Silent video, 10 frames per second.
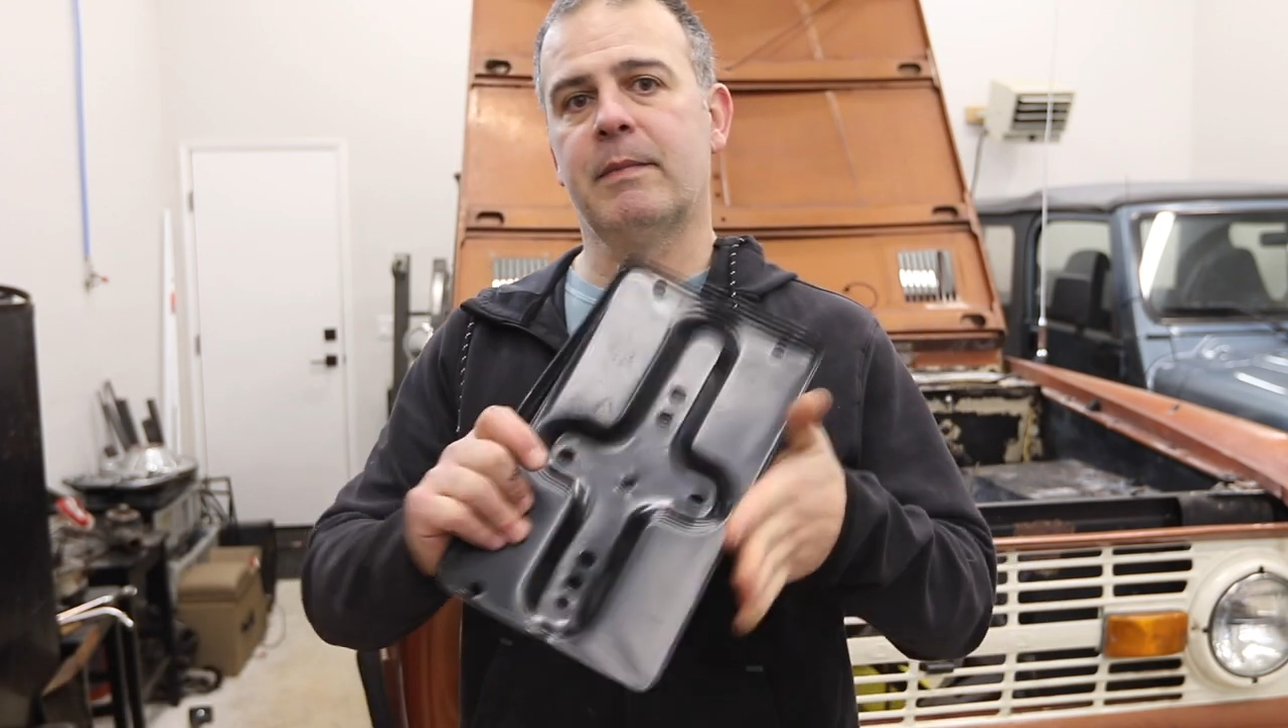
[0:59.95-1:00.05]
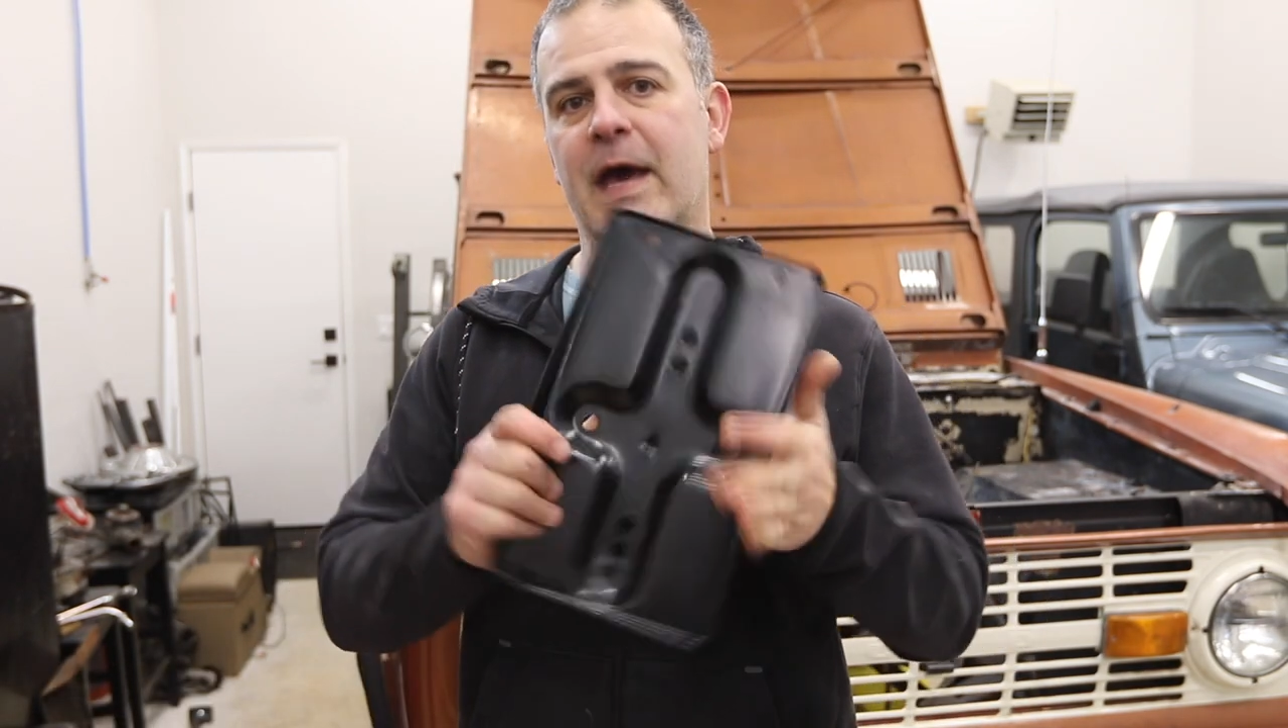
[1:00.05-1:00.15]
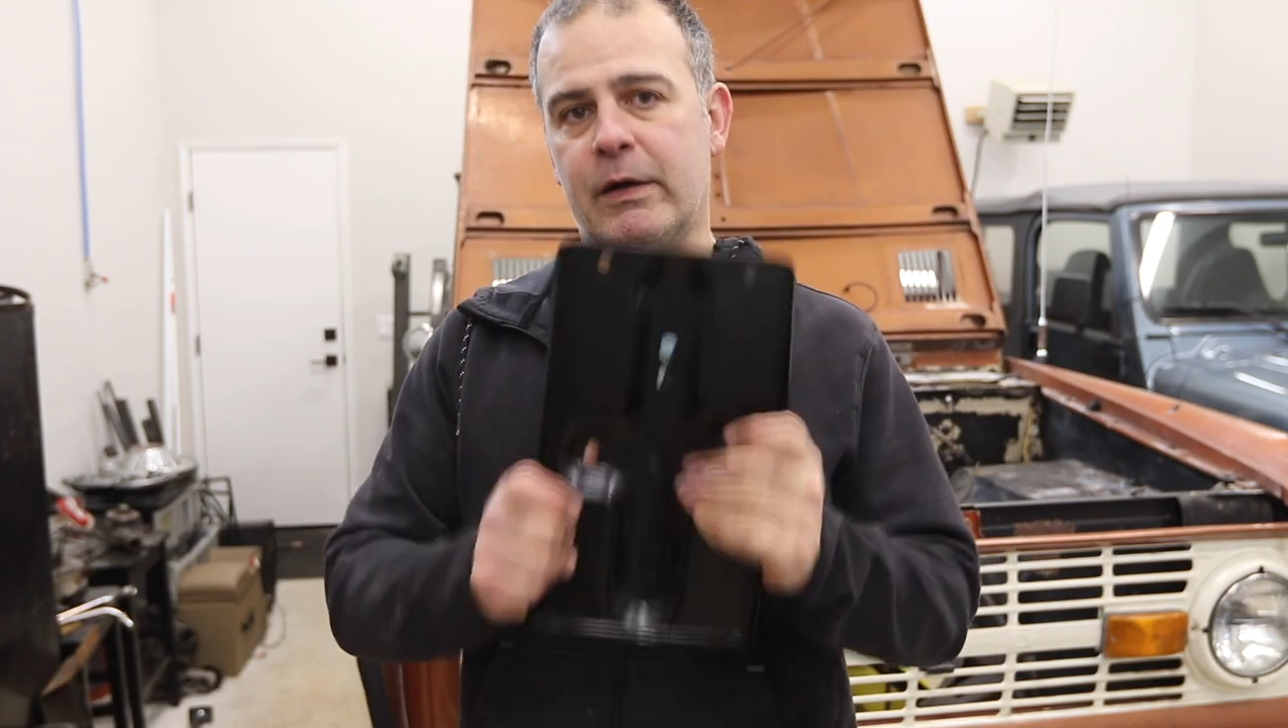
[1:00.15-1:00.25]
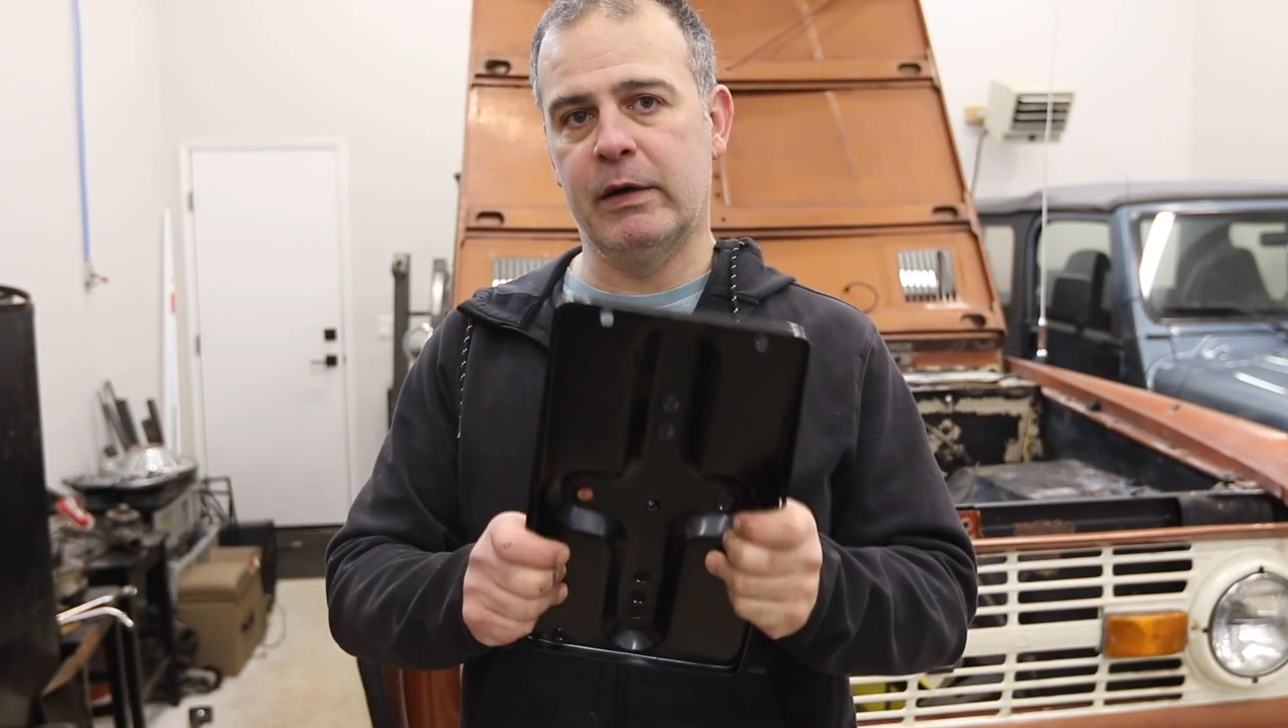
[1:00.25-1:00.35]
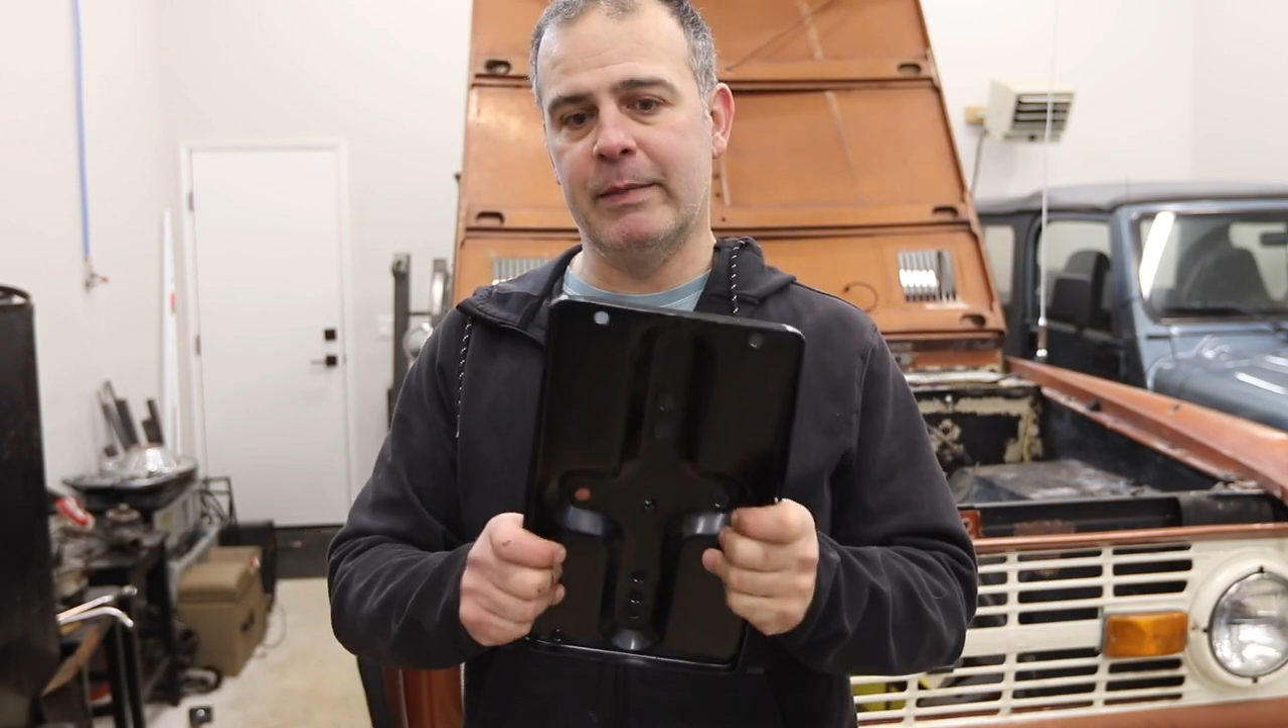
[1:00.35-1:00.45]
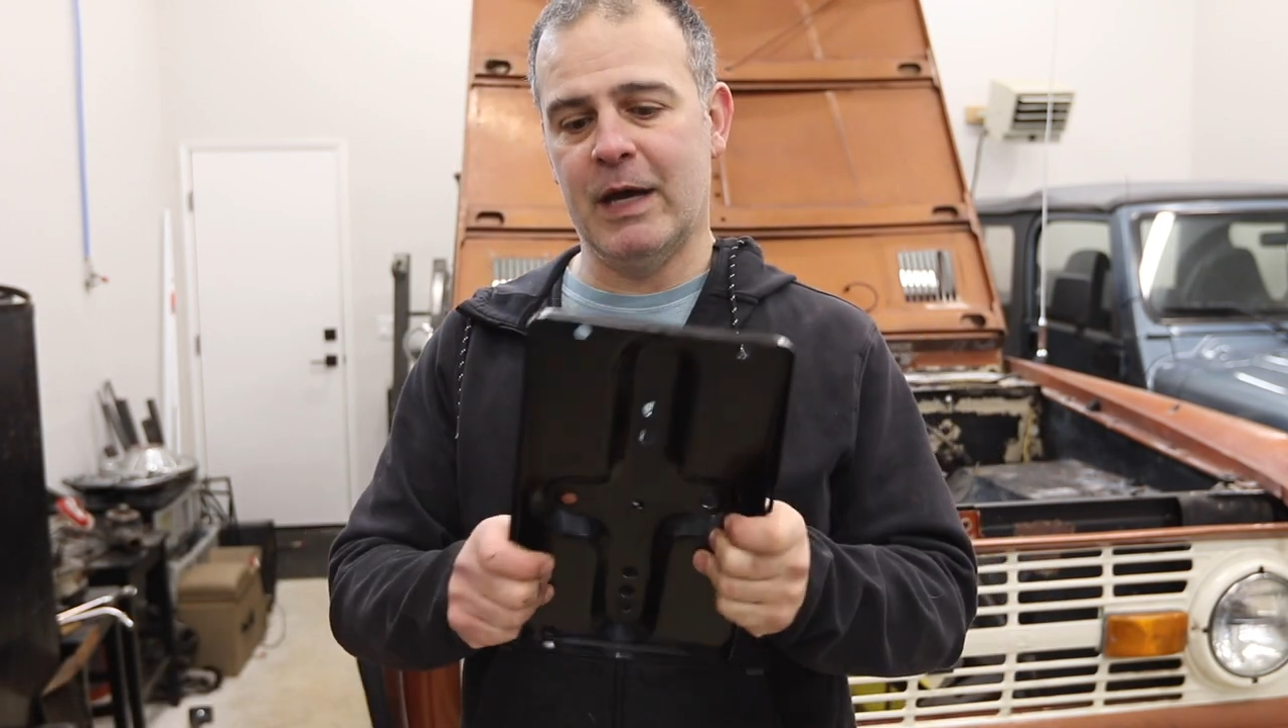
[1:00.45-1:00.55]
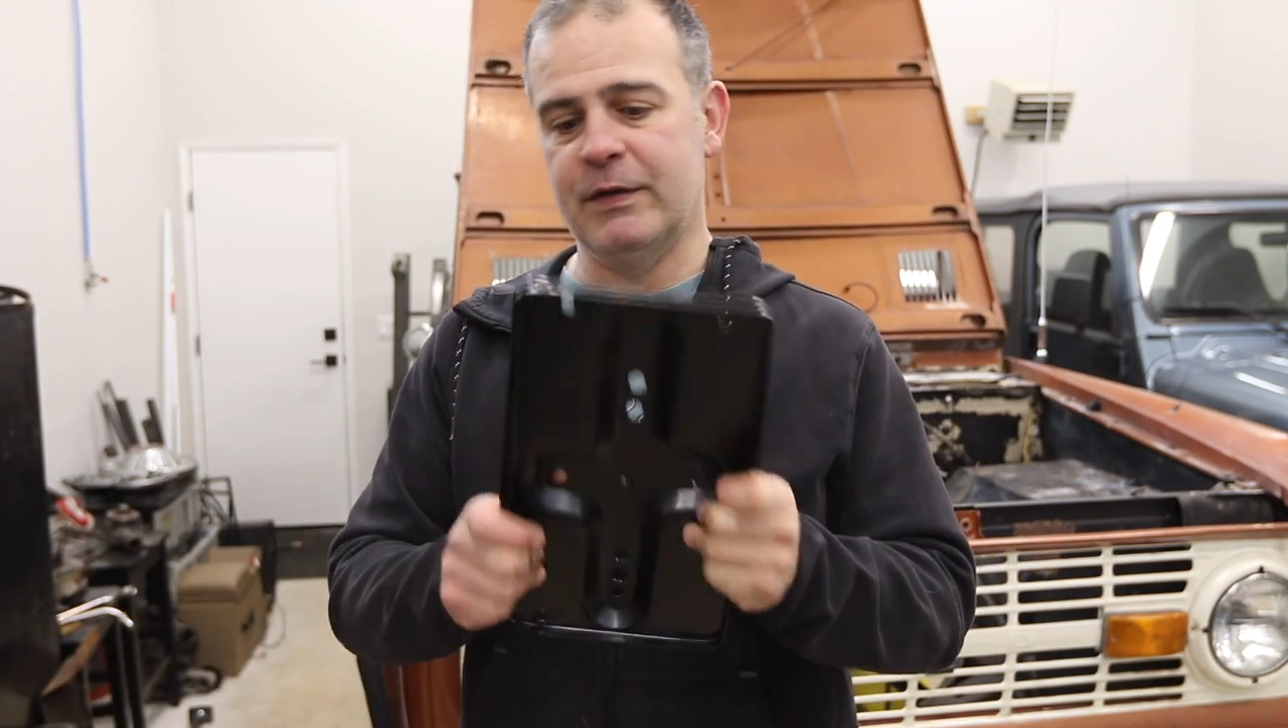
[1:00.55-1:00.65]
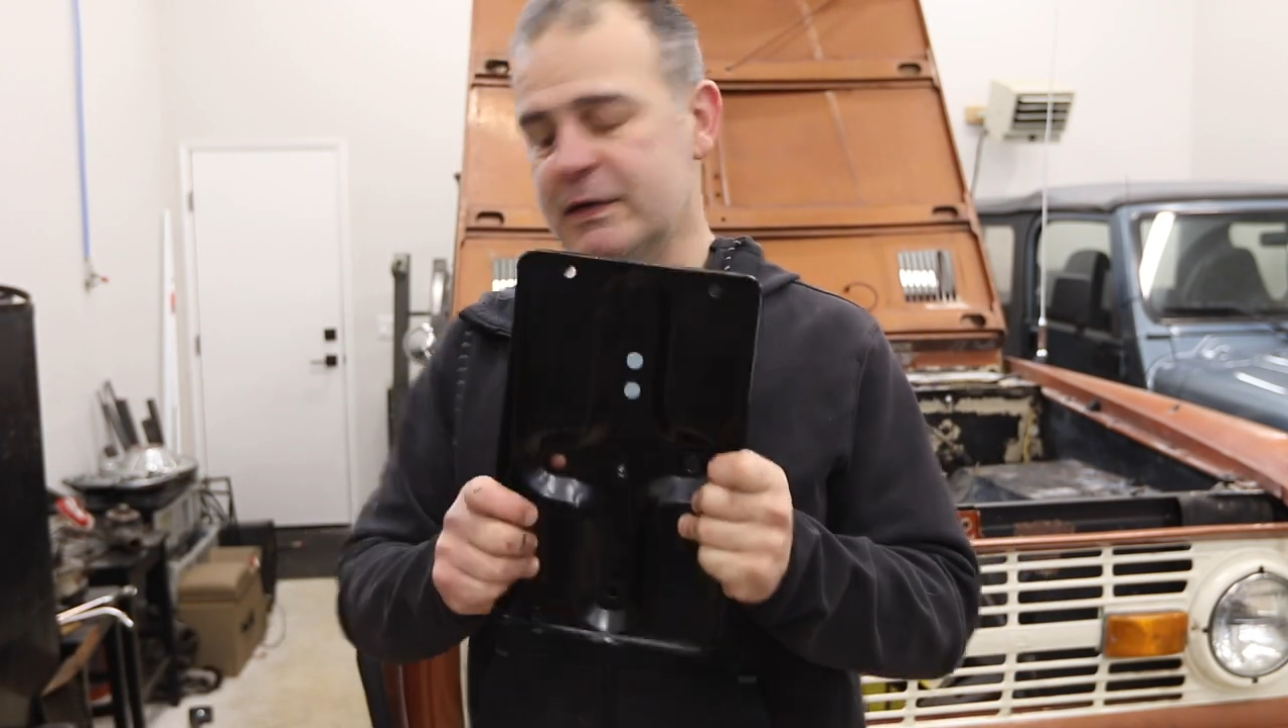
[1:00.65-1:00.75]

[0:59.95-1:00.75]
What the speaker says: battery mount.